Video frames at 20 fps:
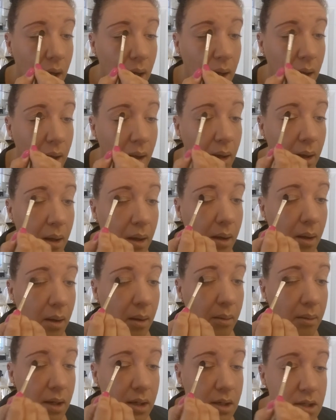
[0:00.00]

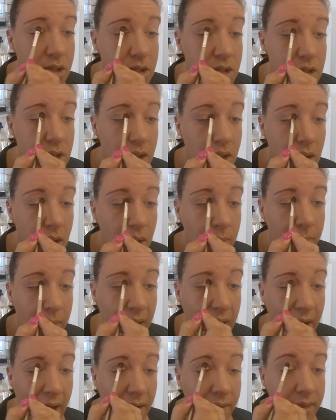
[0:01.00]
And you're just going to
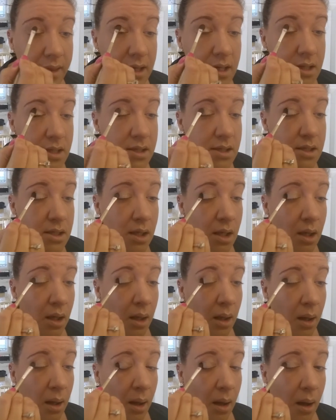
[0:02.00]
pat this
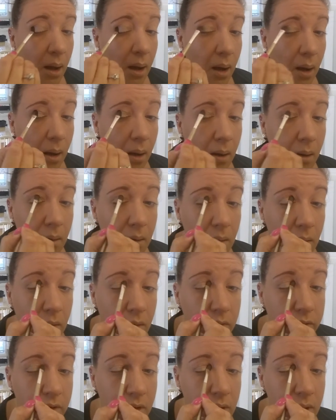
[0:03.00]
all
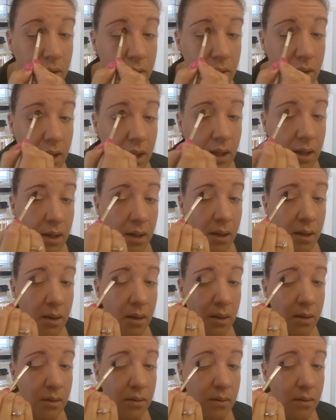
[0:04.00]
over your lid,
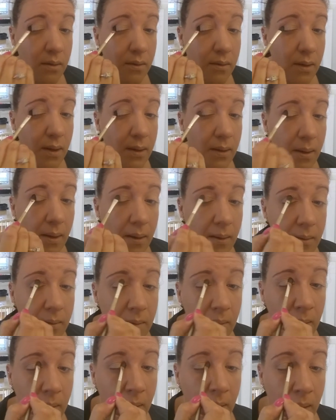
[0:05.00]
just like
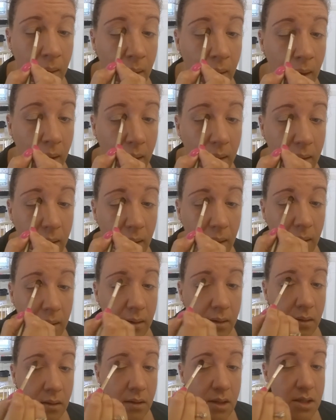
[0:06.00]
this. And
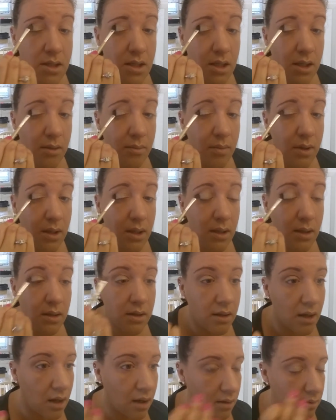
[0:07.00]
again, this can be
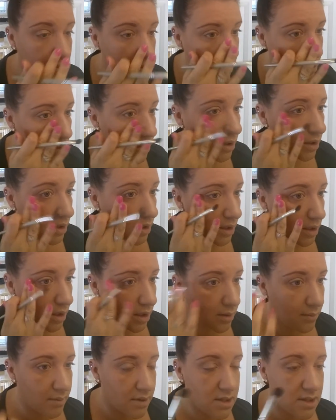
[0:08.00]
done quickly.
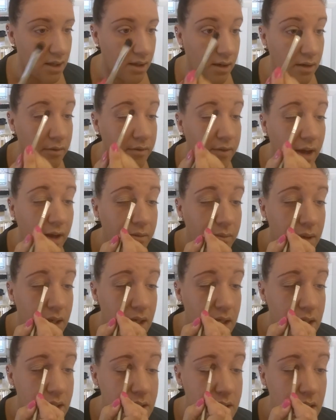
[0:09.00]
It could be done in 5
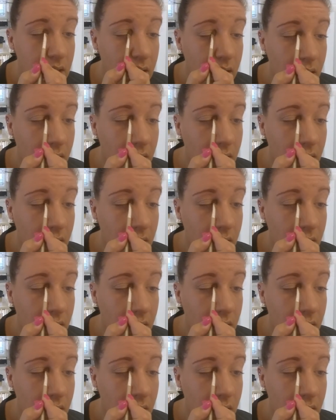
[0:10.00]
minutes.